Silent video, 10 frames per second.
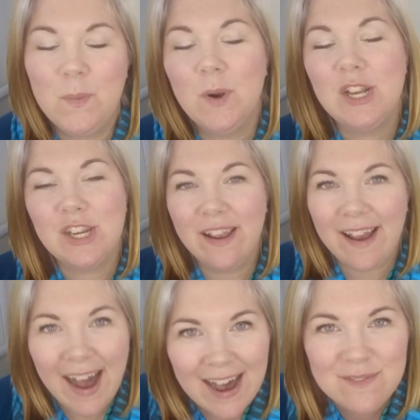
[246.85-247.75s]
which
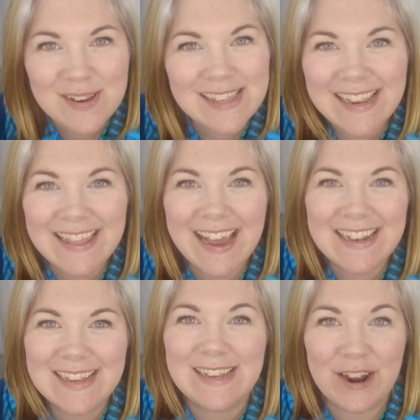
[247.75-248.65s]
obviously
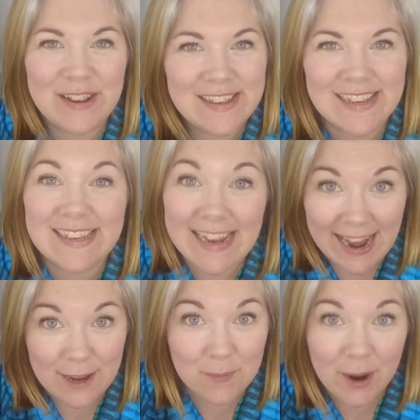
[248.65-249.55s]
that does not exist
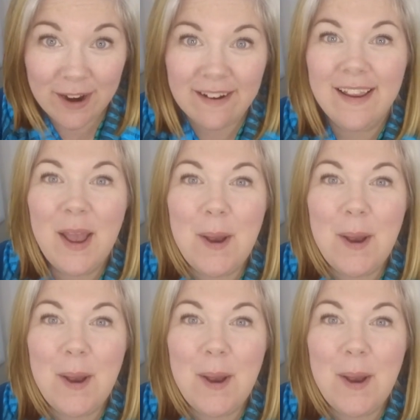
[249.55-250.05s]
anywhere,